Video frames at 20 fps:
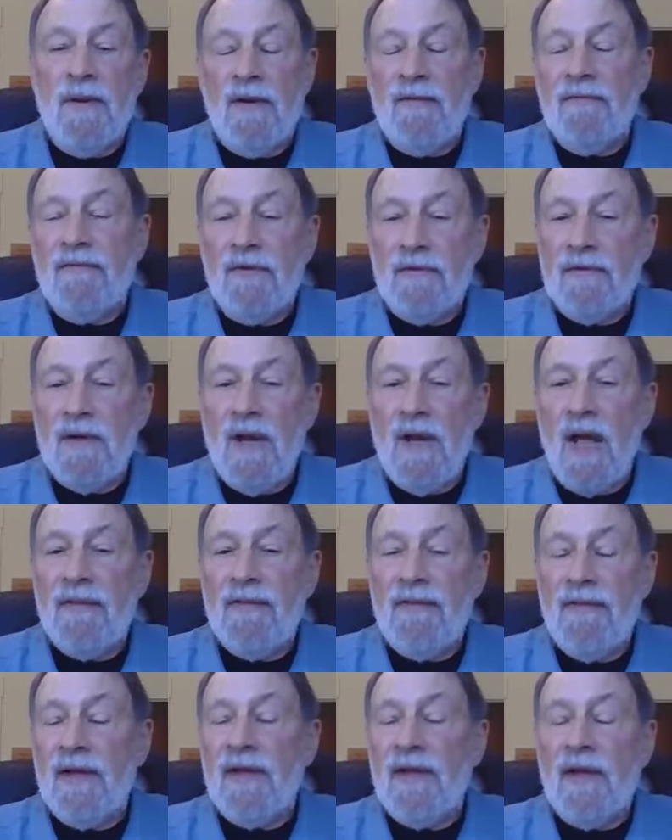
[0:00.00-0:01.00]
But if you're
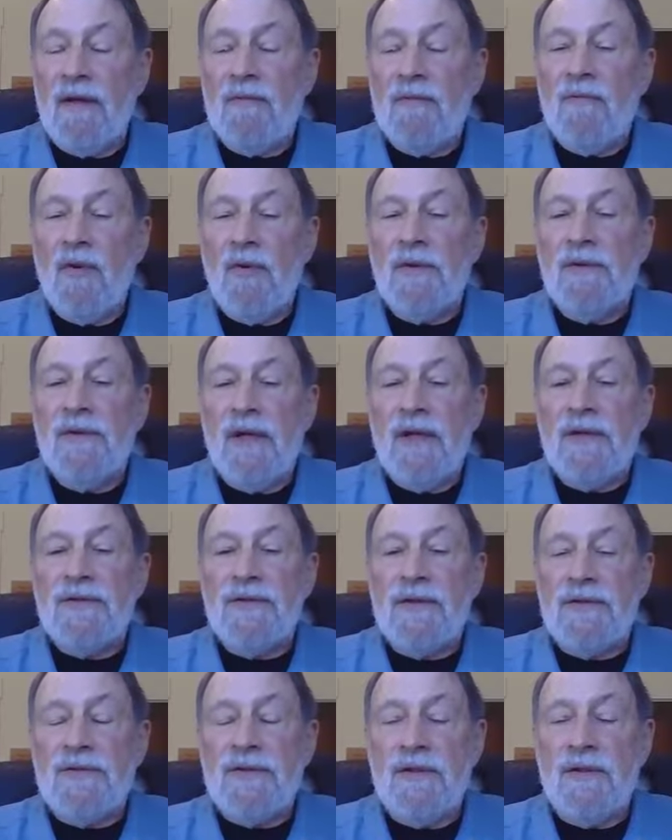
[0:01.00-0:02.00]
not thinking mold
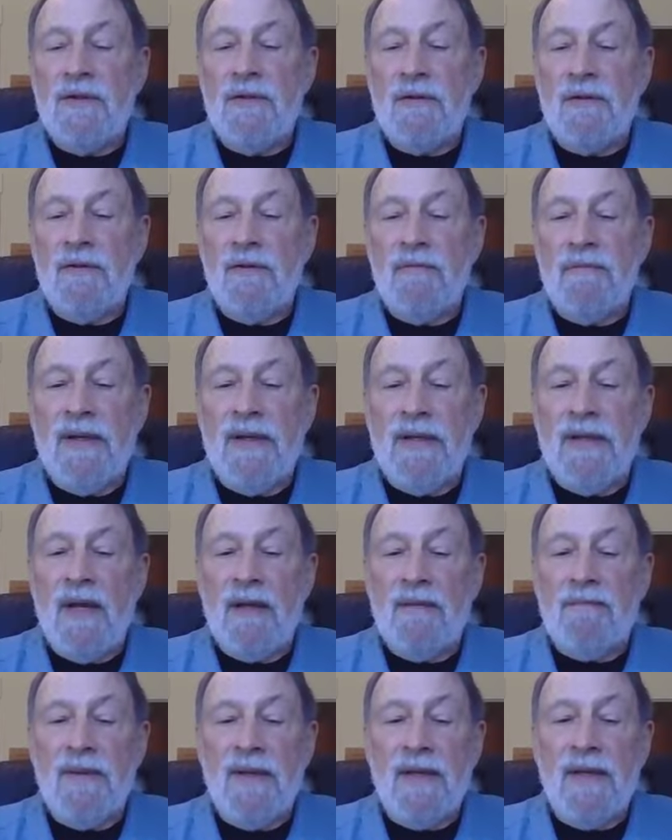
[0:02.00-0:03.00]
toxicity, you may
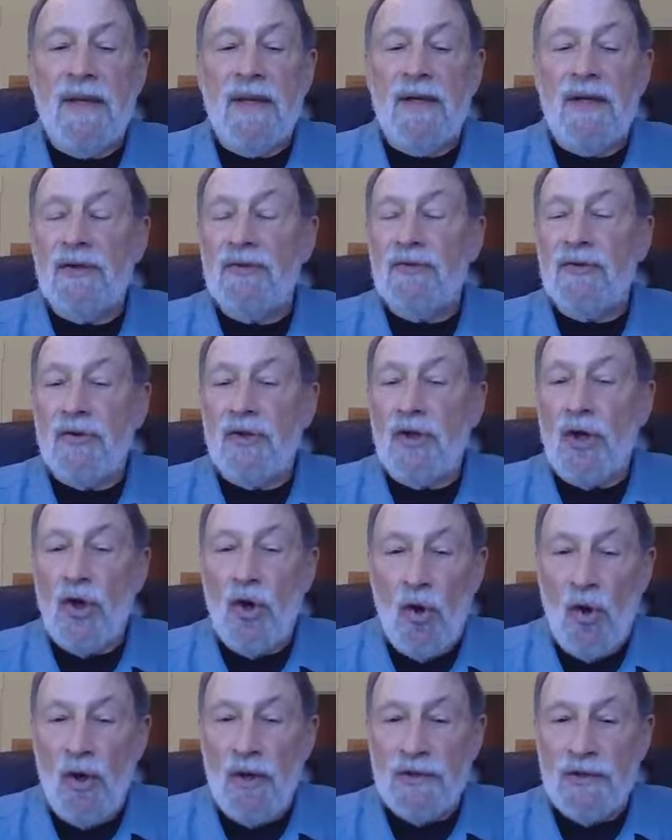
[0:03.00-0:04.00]
not be getting to the
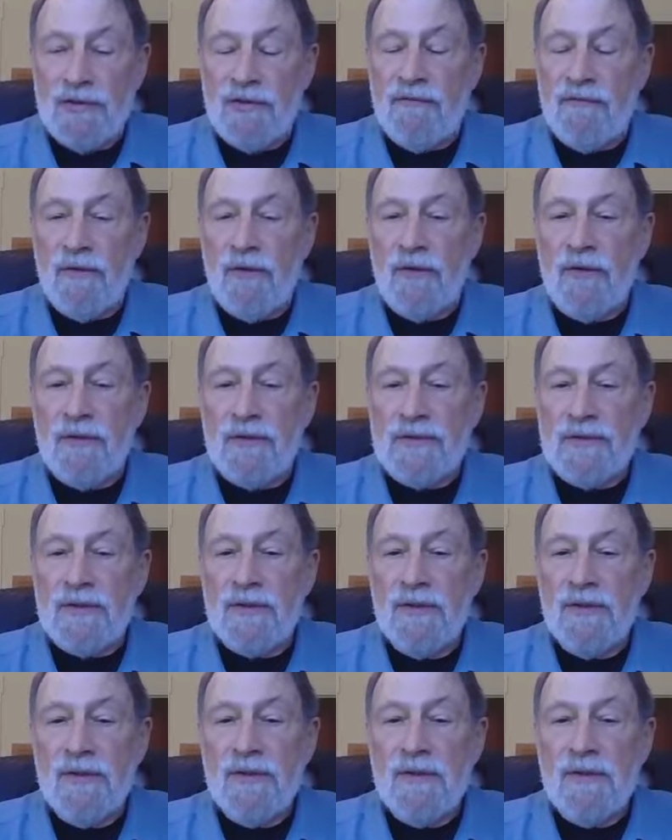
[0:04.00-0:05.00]
cause of
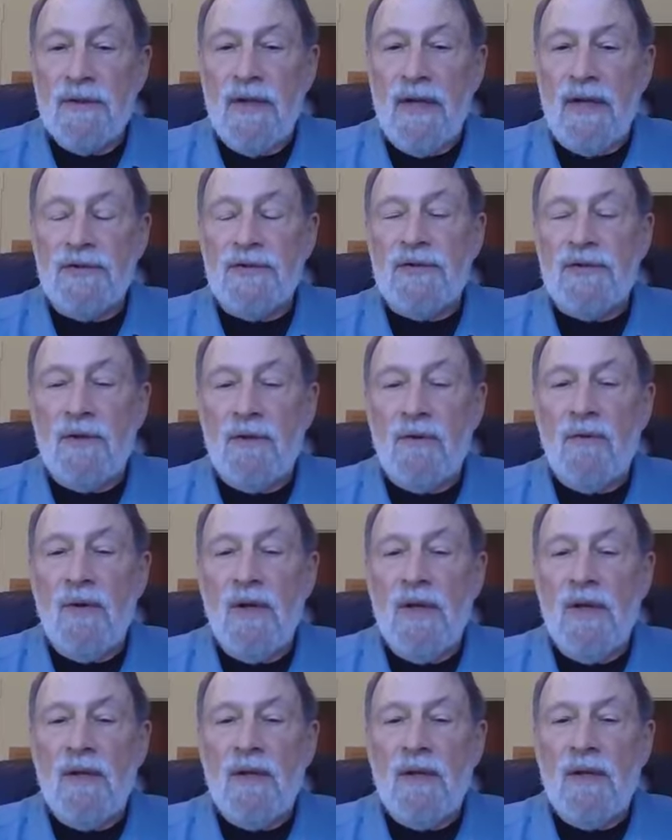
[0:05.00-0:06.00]
those. And
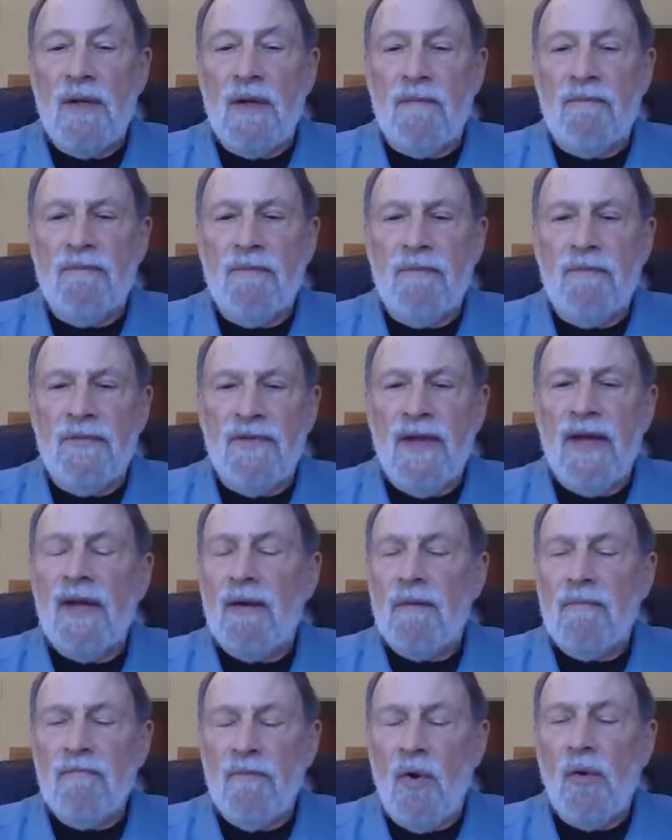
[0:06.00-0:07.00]
so
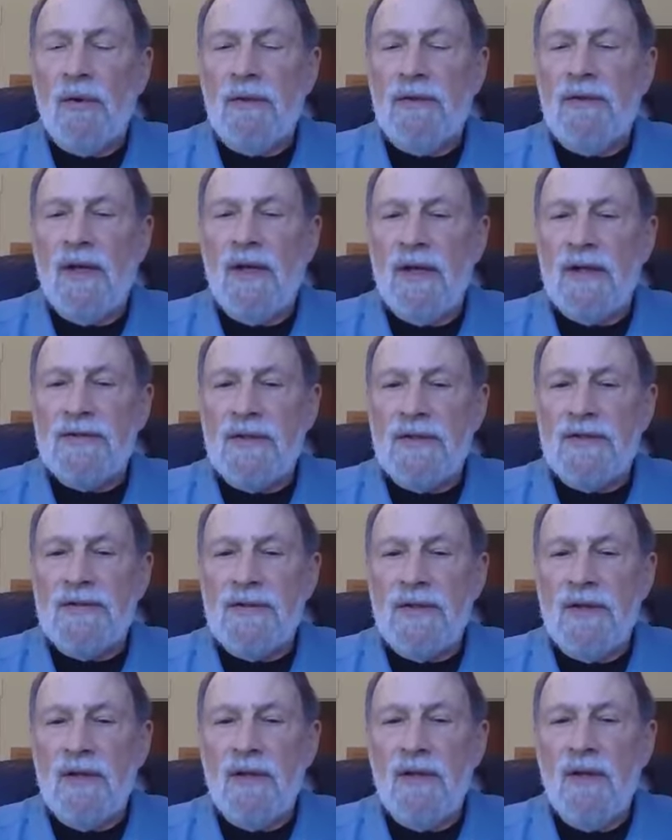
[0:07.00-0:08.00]
think mold
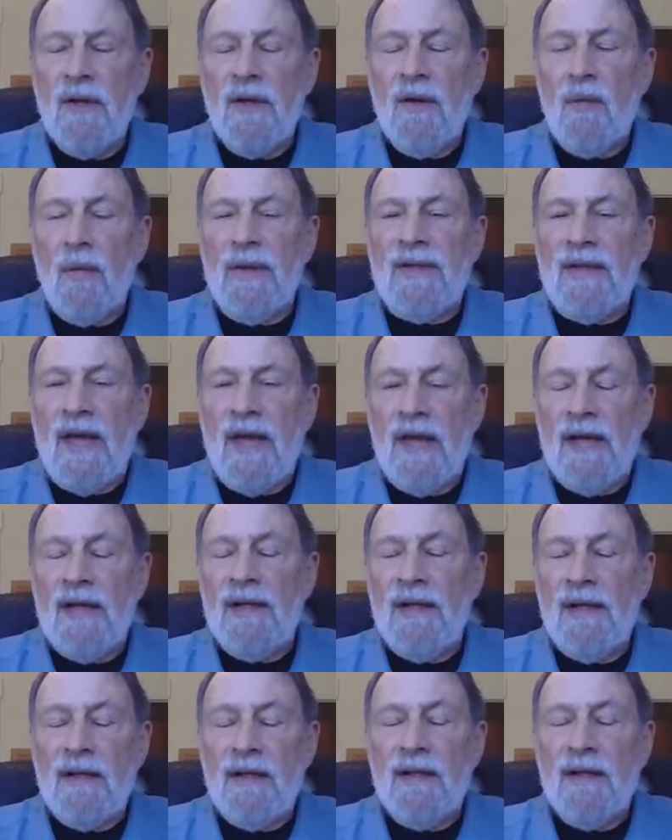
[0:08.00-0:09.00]
toxicity with
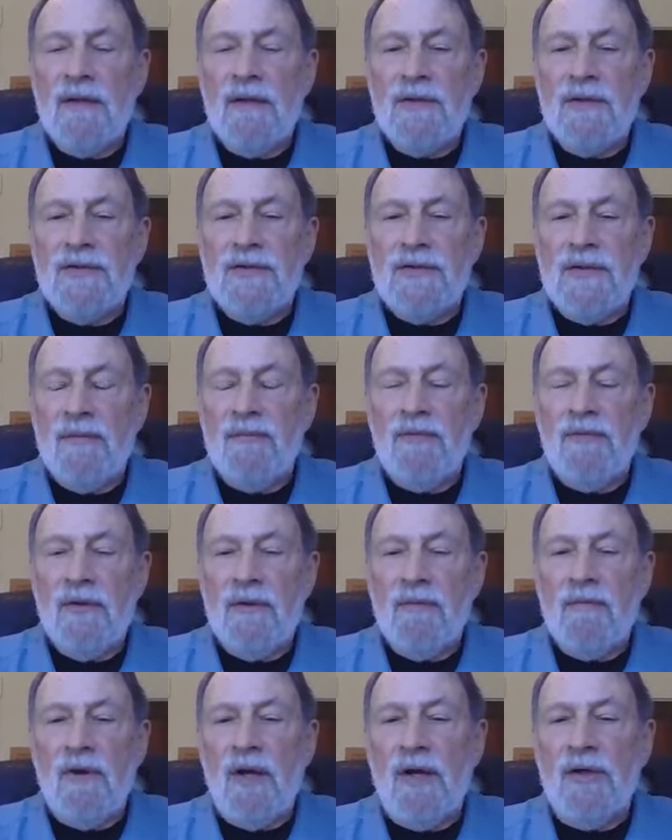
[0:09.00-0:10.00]
any
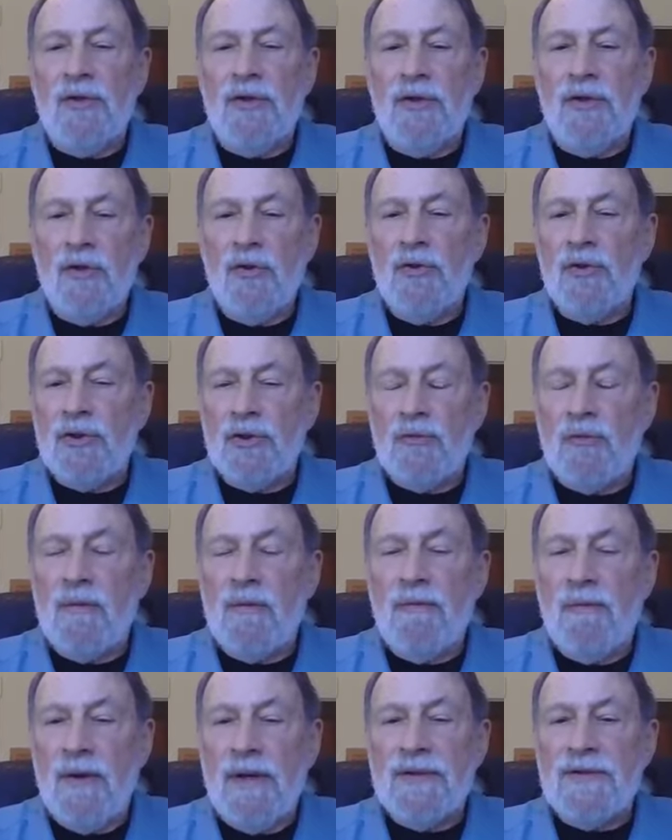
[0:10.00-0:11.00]
symptom
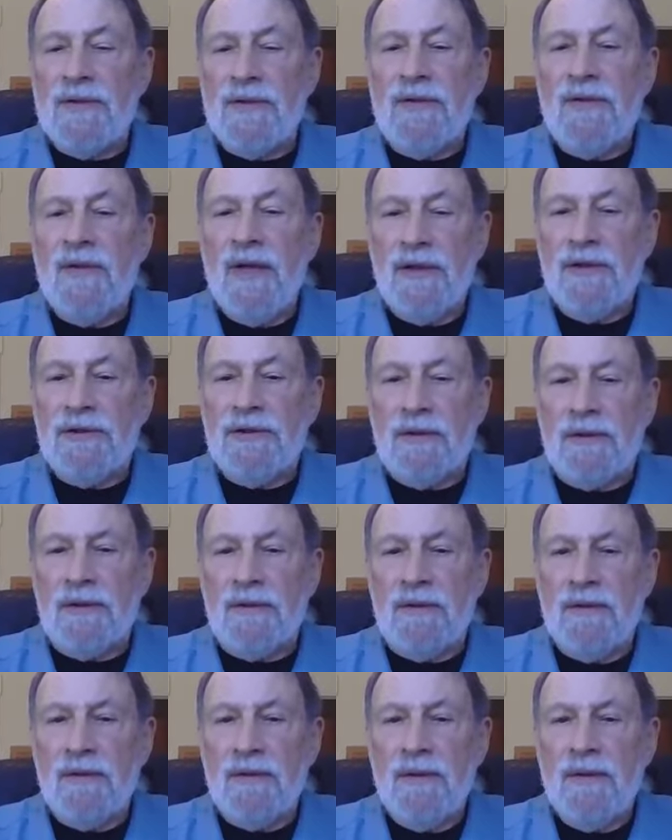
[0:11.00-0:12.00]
unusual
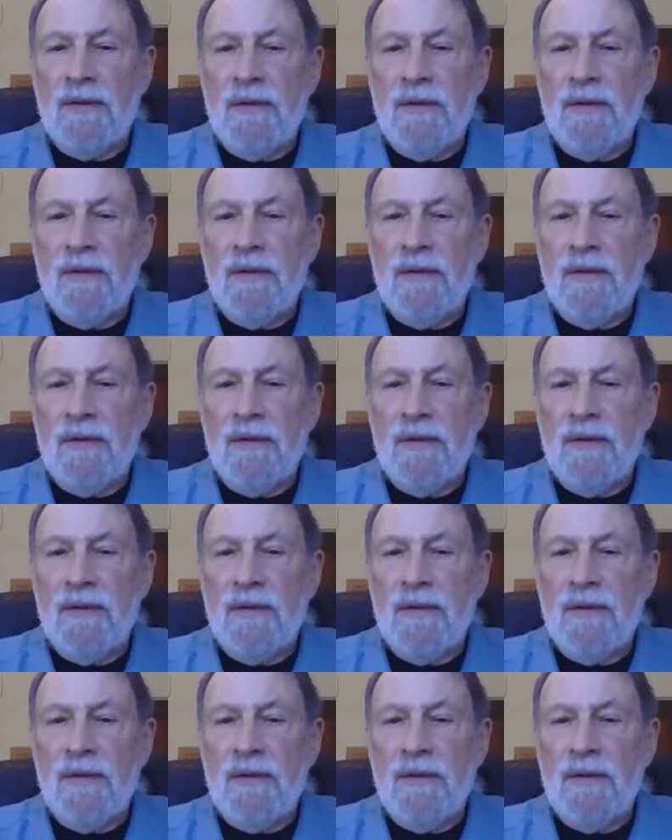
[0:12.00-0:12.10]
presentation.